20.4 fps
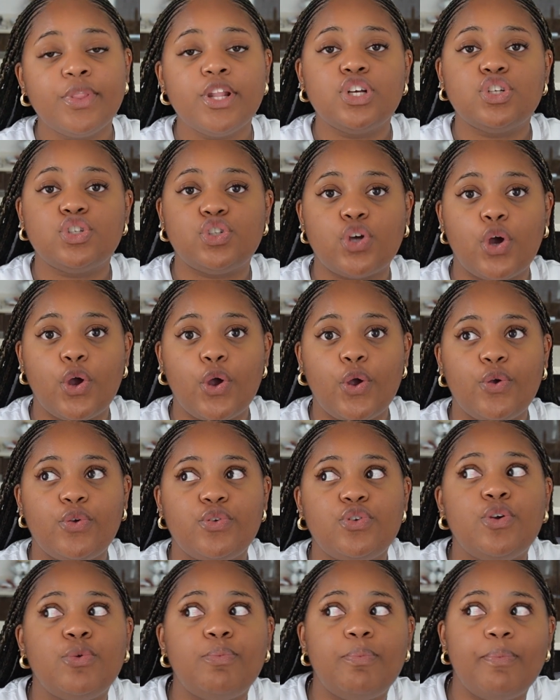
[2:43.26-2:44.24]
So
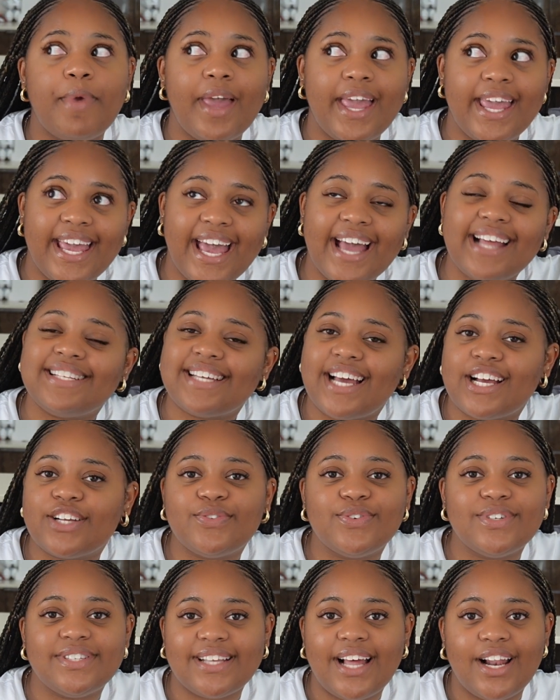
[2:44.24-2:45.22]
you may get
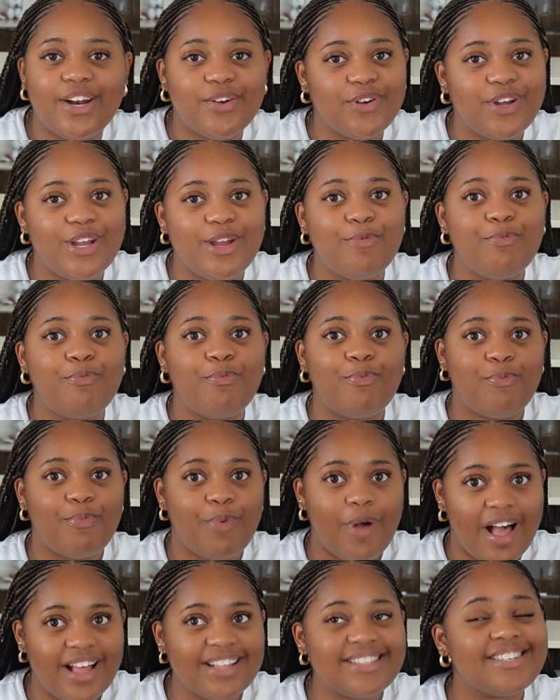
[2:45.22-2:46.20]
tax-free salary,
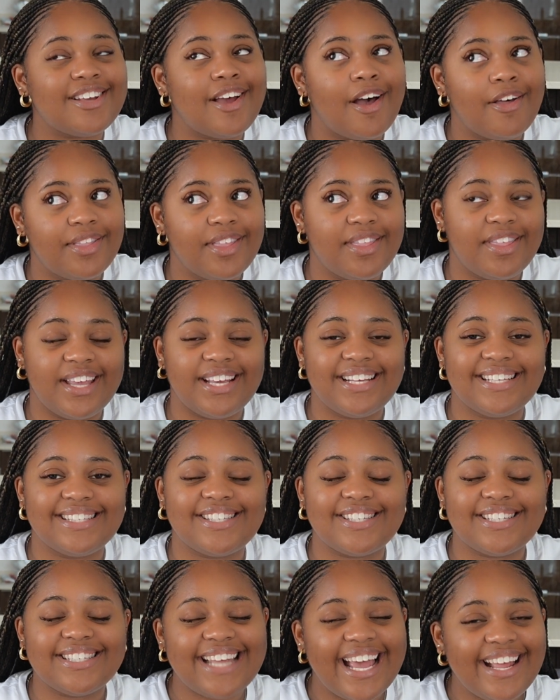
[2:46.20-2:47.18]
but other
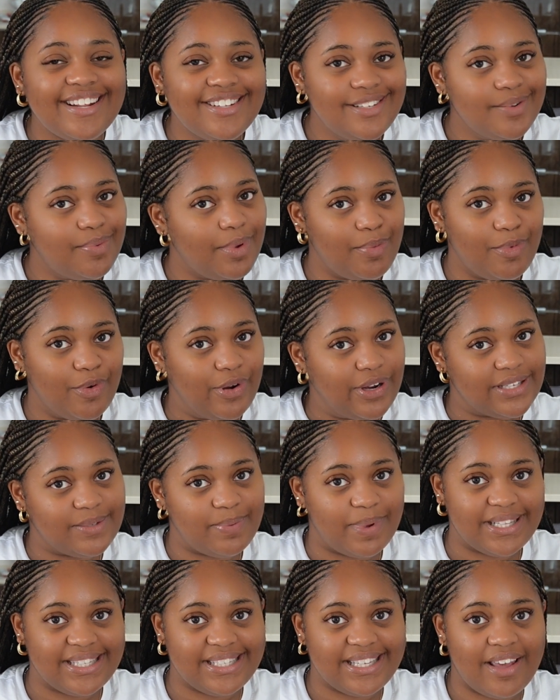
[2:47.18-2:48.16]
things tend to be more
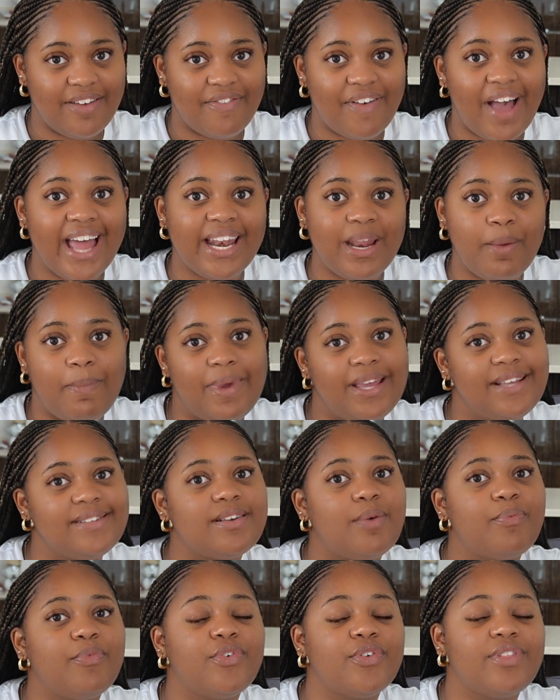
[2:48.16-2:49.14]
expensive, and it makes
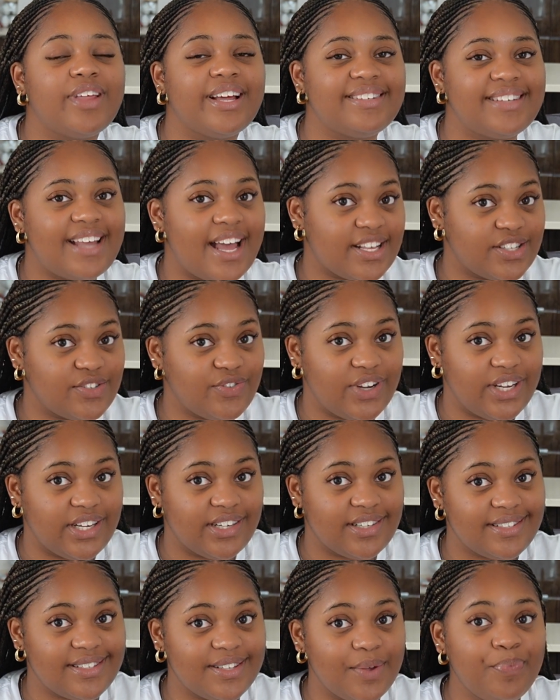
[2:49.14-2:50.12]
up for that
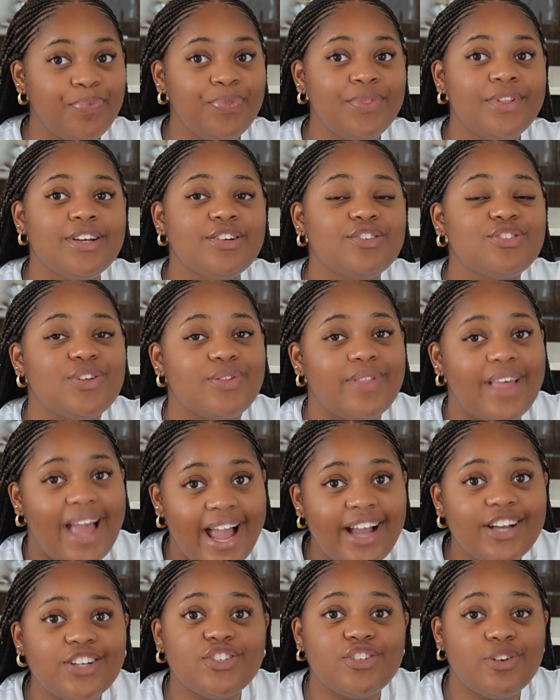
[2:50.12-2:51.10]
tax-freeness. So the
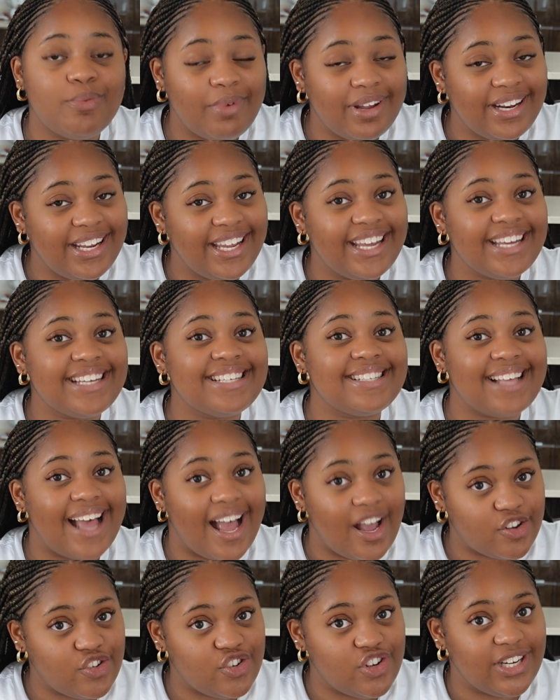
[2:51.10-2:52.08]
extra money is
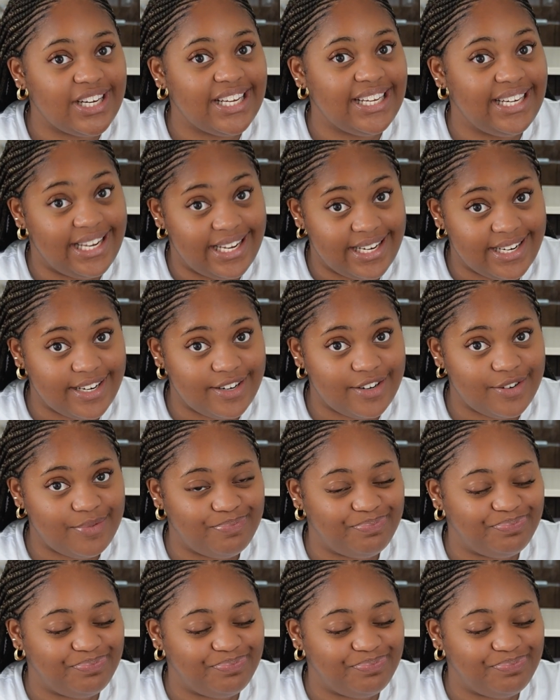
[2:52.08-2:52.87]
actually needed.